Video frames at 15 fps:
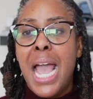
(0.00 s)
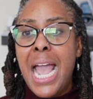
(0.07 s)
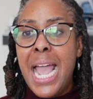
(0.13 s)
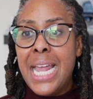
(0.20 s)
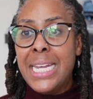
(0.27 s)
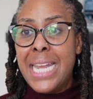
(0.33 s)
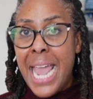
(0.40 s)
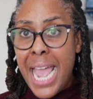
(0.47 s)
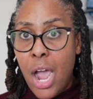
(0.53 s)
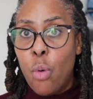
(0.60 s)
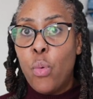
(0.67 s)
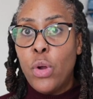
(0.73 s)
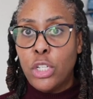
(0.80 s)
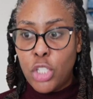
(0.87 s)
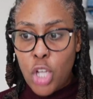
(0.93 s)
And now
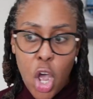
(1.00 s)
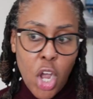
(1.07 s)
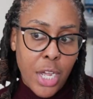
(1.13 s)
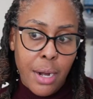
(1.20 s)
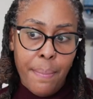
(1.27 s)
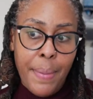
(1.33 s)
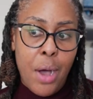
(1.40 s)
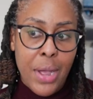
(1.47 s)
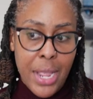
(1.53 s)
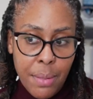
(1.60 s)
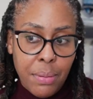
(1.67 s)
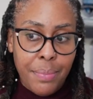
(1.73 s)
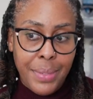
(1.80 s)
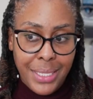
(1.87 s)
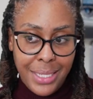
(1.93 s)
we're talking about
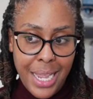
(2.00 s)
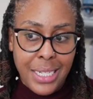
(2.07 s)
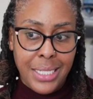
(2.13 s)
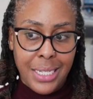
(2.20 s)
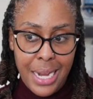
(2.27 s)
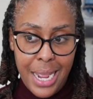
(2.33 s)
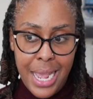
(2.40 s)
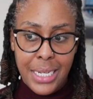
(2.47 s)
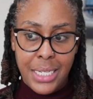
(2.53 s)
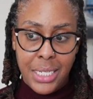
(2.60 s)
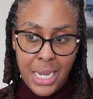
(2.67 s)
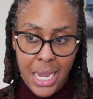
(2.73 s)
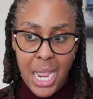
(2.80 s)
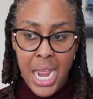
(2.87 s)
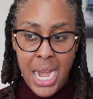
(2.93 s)
implementation
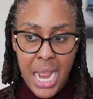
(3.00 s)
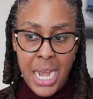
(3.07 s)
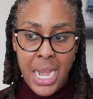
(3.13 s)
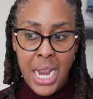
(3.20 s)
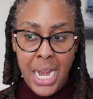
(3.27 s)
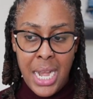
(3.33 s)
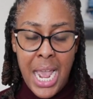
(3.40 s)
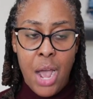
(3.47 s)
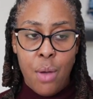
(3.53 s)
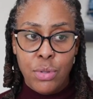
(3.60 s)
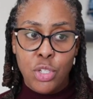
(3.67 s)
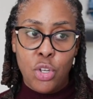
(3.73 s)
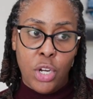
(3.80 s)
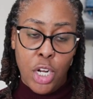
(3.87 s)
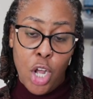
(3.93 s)
and how
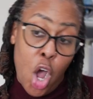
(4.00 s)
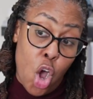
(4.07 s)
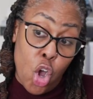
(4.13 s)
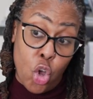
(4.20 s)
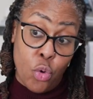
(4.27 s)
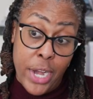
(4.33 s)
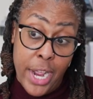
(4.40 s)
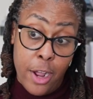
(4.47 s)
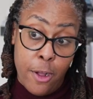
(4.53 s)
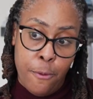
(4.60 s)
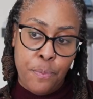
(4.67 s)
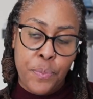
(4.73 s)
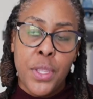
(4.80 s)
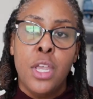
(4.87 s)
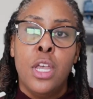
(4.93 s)
it's going to all go down.
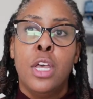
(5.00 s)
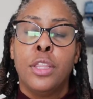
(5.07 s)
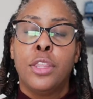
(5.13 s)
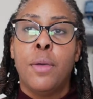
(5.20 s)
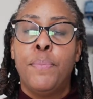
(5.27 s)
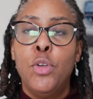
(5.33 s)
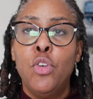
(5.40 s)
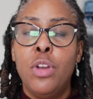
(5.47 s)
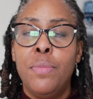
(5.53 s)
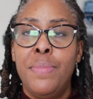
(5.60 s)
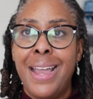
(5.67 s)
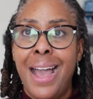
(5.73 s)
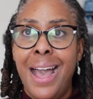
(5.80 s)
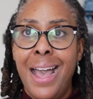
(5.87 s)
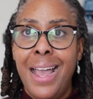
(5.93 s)
The beauty
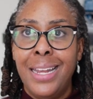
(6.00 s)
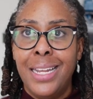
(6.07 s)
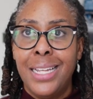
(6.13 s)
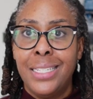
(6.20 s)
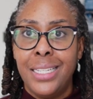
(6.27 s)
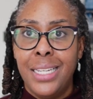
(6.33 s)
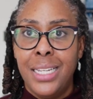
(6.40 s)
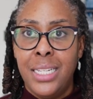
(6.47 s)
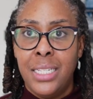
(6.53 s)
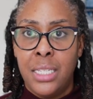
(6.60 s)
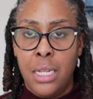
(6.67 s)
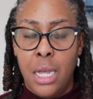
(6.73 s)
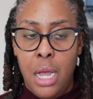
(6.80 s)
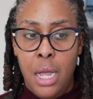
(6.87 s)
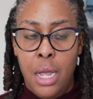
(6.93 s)
behind this is